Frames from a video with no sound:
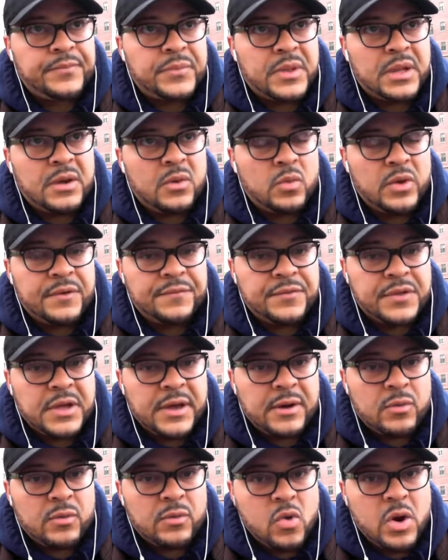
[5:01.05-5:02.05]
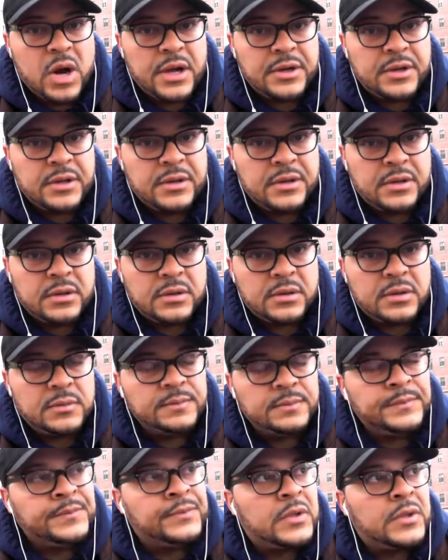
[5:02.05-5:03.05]
with that one
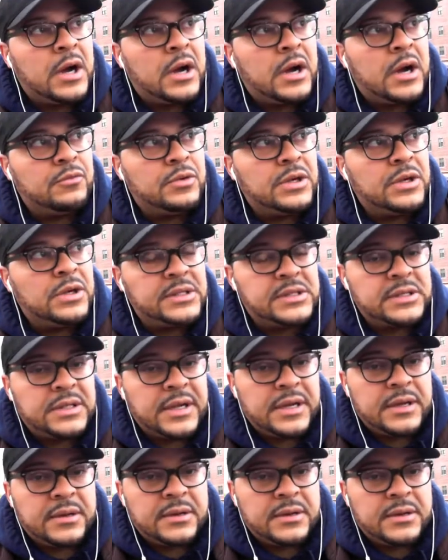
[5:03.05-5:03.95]
real estate